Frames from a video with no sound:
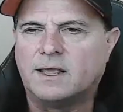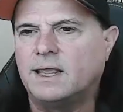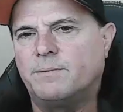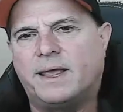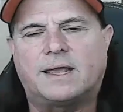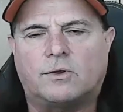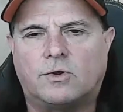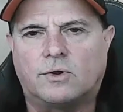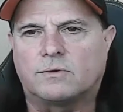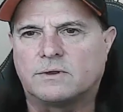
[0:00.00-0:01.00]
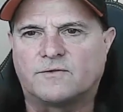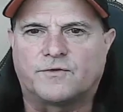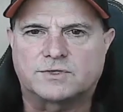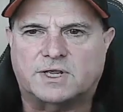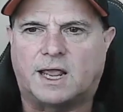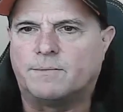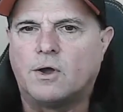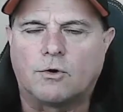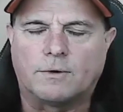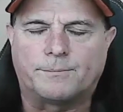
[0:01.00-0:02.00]
He may get hurt in the first game
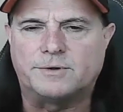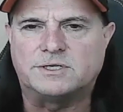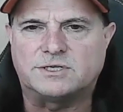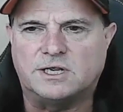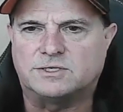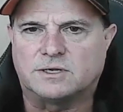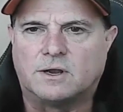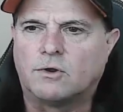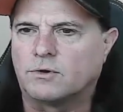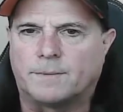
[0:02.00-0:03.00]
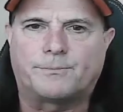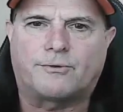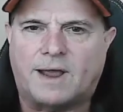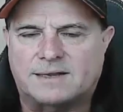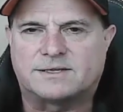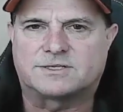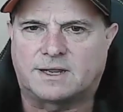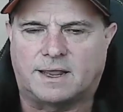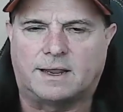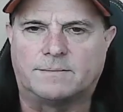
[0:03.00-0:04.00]
or in preseason or in a practice
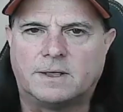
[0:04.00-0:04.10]
game.